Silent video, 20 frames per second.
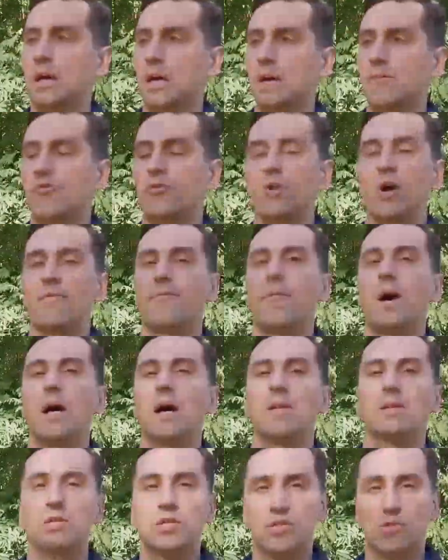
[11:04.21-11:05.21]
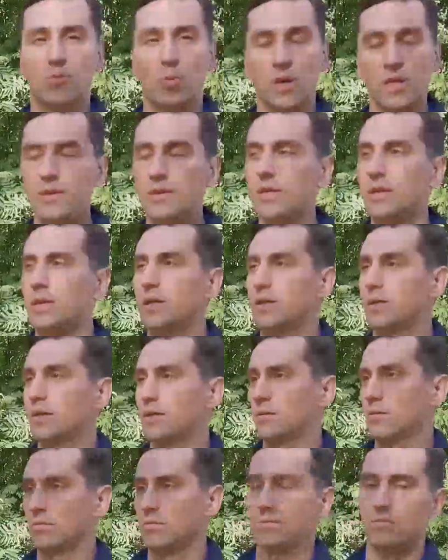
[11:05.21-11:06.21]
If you have minus 20, uh,
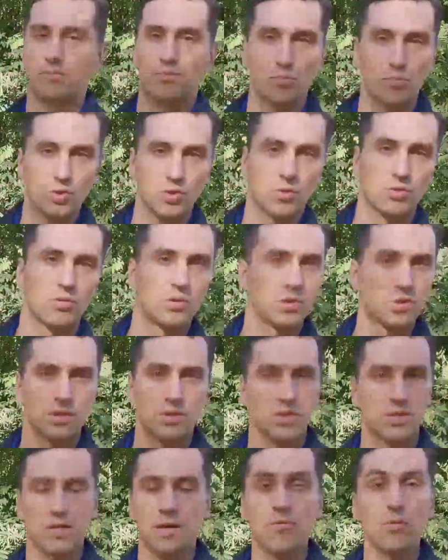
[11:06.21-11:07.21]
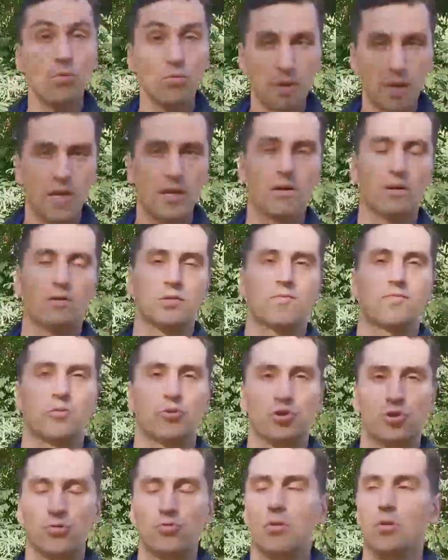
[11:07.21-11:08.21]
so it's several years for
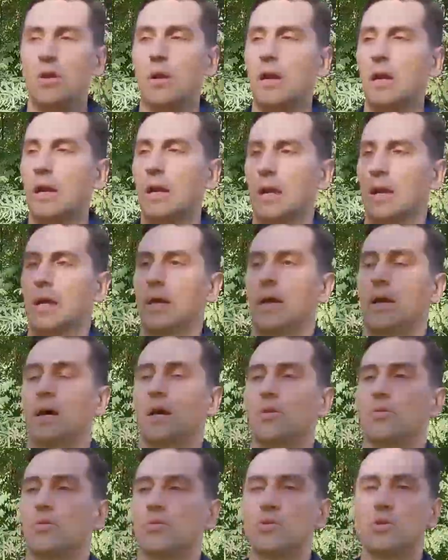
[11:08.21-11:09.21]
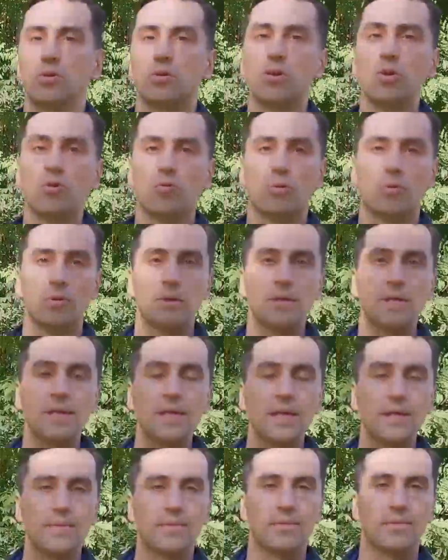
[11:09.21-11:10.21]
sure, and also you will
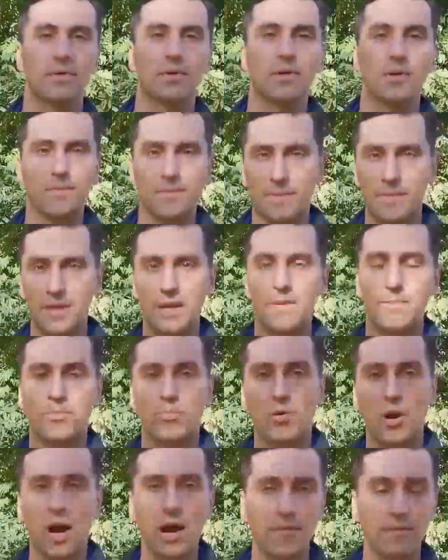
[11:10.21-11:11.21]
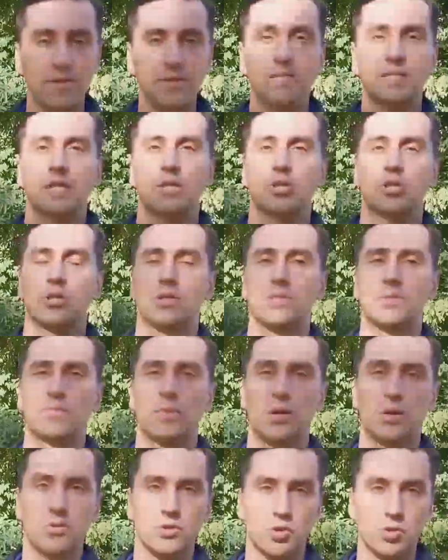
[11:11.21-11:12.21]
need uh, the private sessions
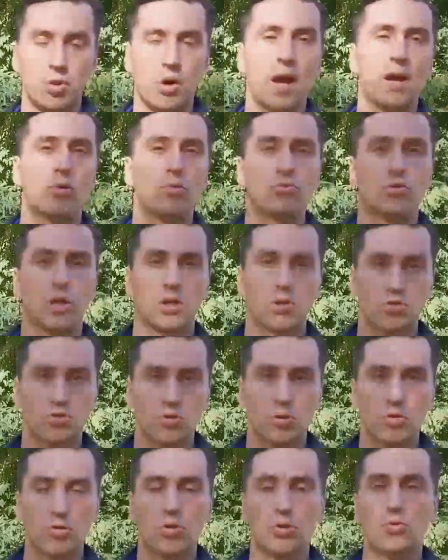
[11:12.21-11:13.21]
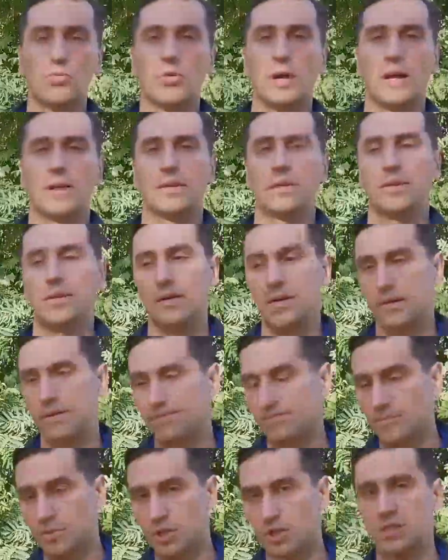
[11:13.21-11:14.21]
so I could control you and uh,
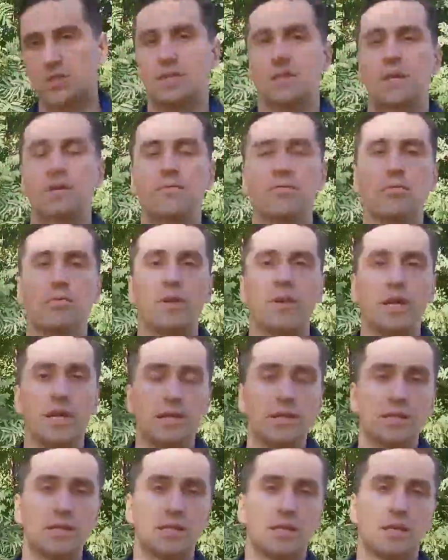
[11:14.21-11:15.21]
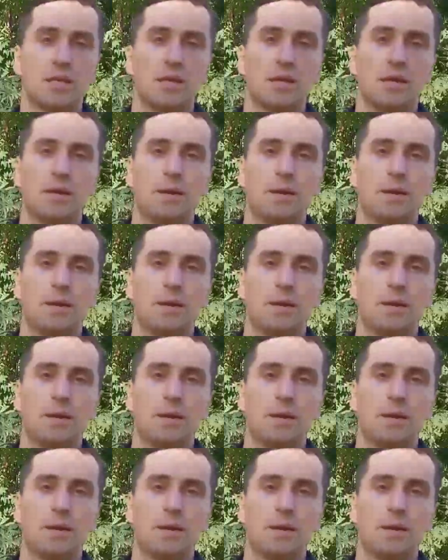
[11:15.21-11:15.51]
just give you the hints